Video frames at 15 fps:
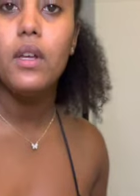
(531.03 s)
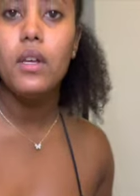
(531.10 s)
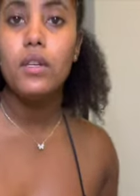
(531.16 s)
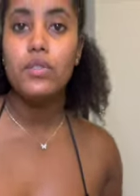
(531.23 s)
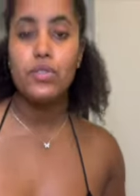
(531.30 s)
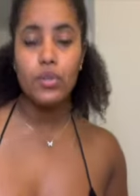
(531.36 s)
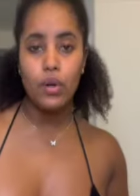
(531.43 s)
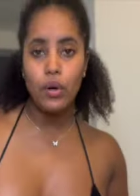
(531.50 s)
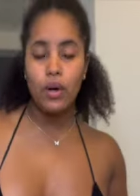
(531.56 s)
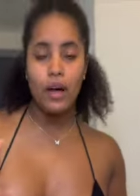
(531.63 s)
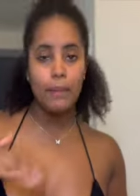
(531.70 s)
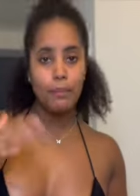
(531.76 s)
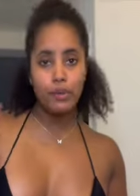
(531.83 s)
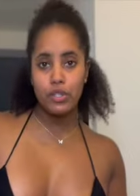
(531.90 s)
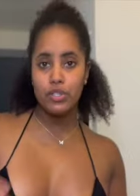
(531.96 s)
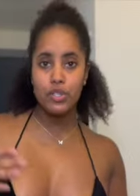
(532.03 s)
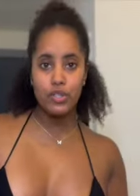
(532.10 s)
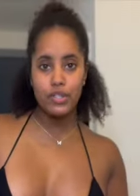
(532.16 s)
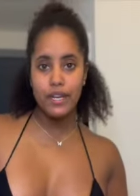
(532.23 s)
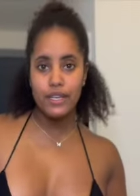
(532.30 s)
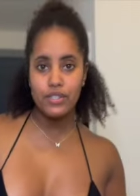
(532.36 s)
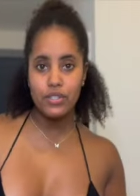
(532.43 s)
So I'm pretty sure
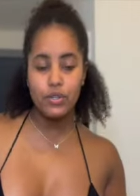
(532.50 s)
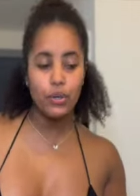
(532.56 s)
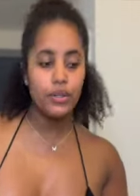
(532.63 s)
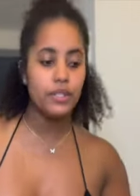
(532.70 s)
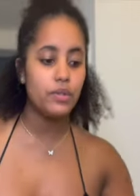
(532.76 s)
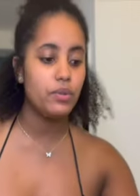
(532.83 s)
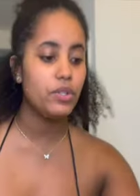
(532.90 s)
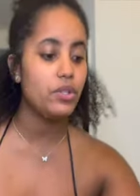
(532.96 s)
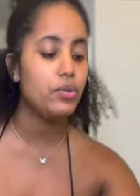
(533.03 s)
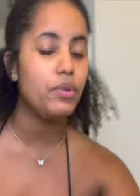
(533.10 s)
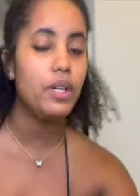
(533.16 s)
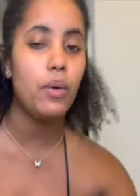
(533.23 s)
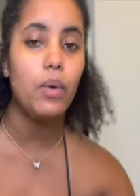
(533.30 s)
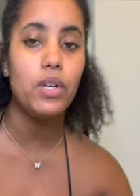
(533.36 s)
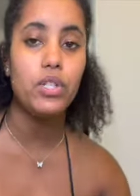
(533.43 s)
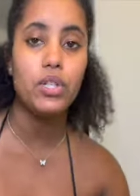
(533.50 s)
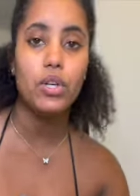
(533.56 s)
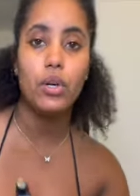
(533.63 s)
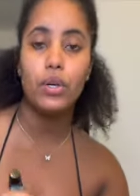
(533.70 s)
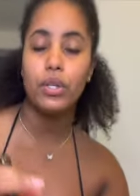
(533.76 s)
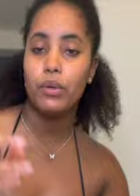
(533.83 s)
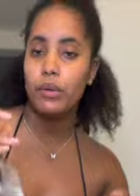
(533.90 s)
you guys know this, when you're doing a wash and
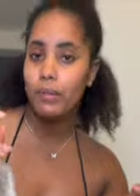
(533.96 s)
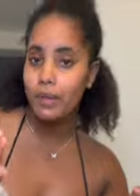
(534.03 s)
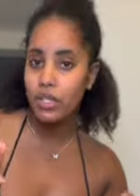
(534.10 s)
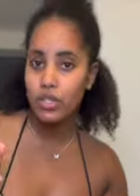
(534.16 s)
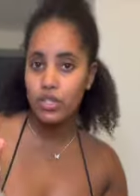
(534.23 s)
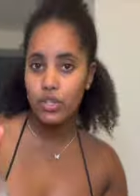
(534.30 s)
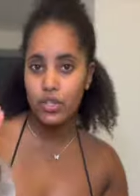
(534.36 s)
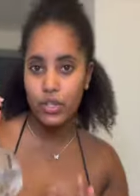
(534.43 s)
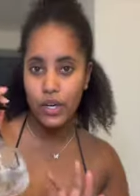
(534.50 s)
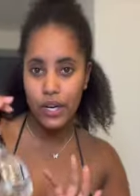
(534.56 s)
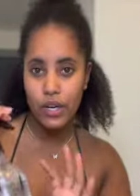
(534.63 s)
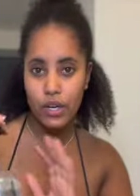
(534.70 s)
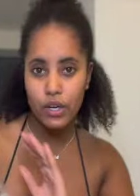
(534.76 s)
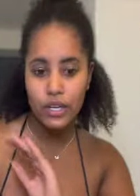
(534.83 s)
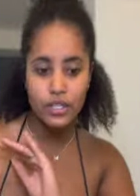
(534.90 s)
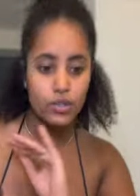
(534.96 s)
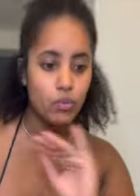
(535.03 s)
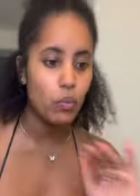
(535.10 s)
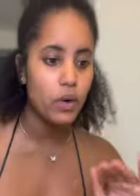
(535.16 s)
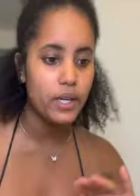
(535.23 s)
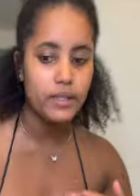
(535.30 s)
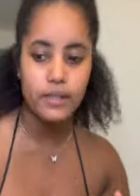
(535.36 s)
go, you want to make sure your hair is
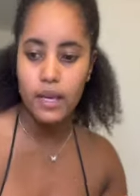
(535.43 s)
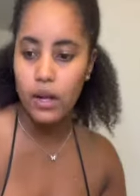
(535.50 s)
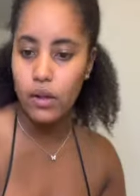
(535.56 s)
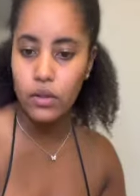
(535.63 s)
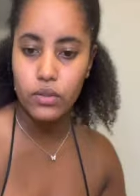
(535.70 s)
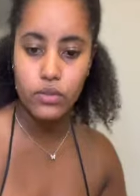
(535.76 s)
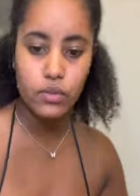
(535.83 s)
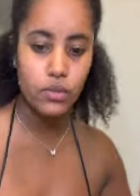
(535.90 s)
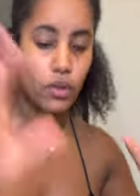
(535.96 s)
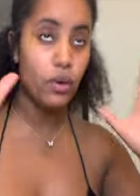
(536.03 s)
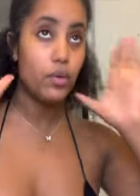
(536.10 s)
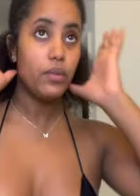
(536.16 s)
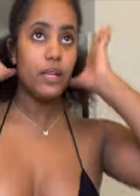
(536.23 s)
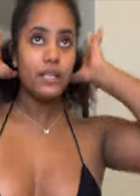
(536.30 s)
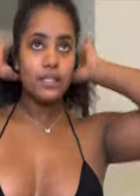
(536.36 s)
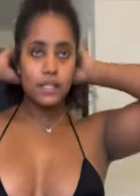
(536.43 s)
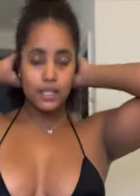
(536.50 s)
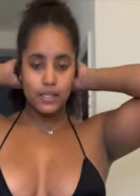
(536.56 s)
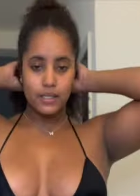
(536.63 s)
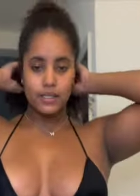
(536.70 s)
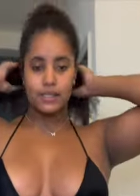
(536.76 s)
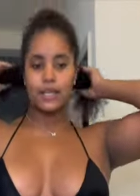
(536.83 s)
wet as hell. So that's
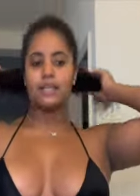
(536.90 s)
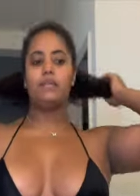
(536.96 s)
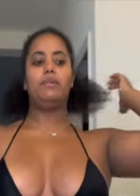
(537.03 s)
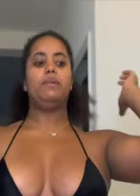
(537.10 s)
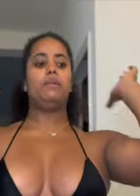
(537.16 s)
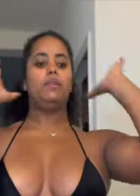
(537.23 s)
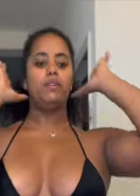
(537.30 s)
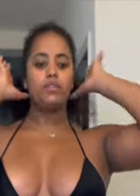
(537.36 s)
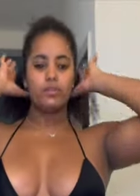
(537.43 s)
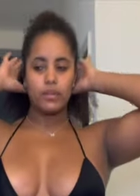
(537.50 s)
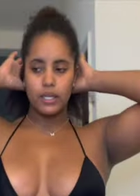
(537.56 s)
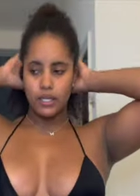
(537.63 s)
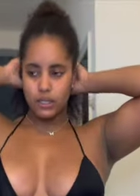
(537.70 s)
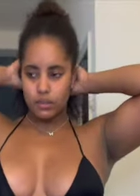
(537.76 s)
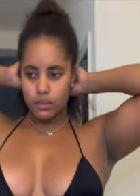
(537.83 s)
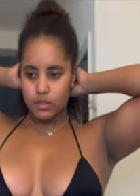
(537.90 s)
exactly what I'm going to do right now.